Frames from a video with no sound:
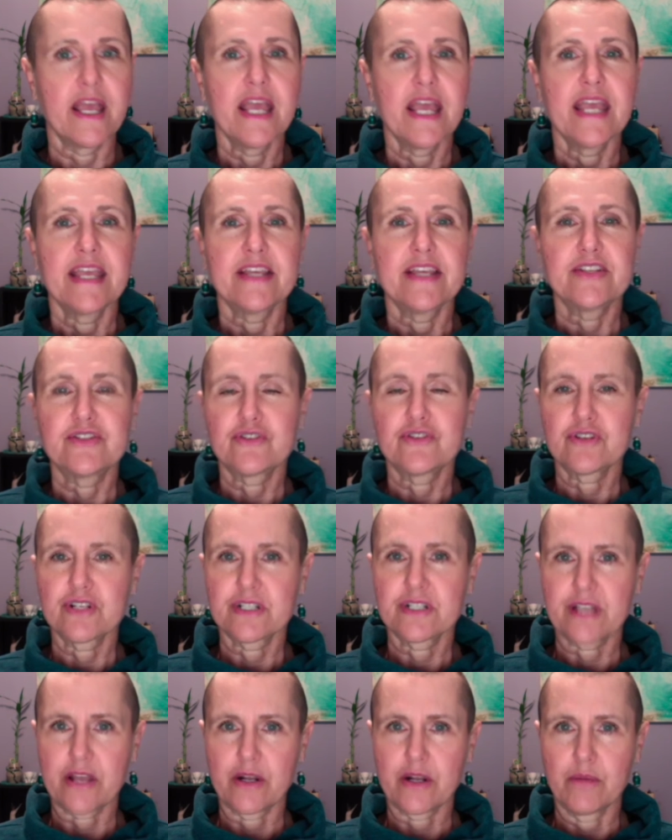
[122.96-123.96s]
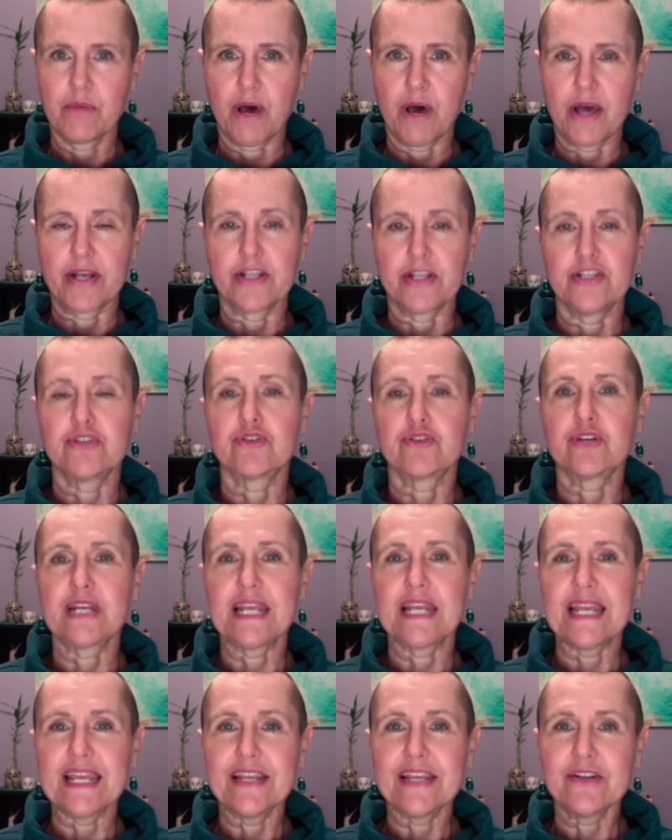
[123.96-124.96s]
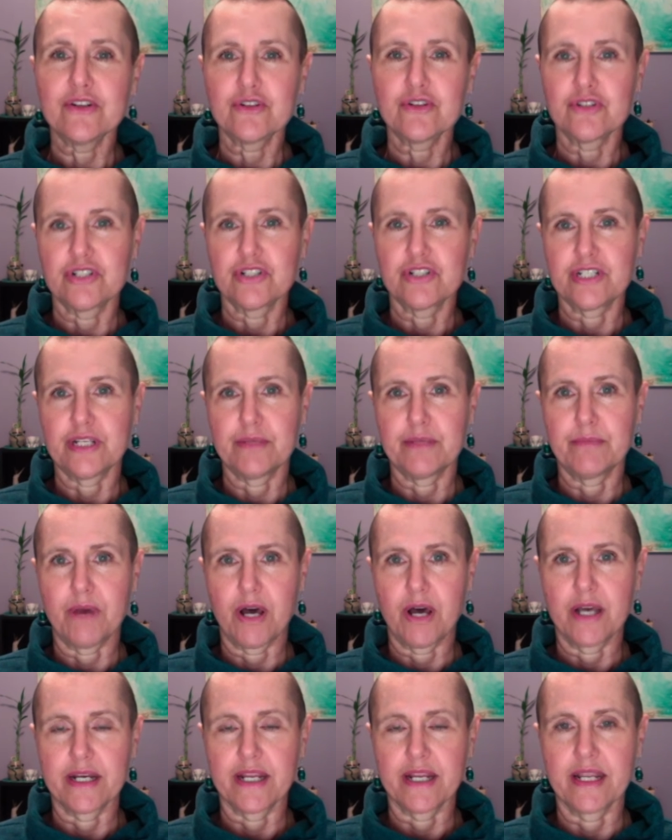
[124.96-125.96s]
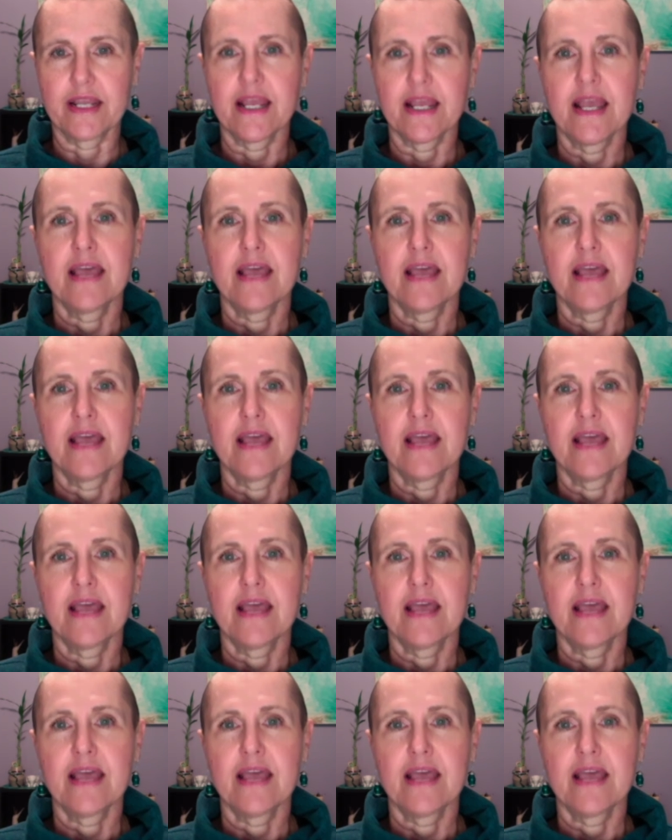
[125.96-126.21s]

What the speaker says: is your subtle body, your energy body,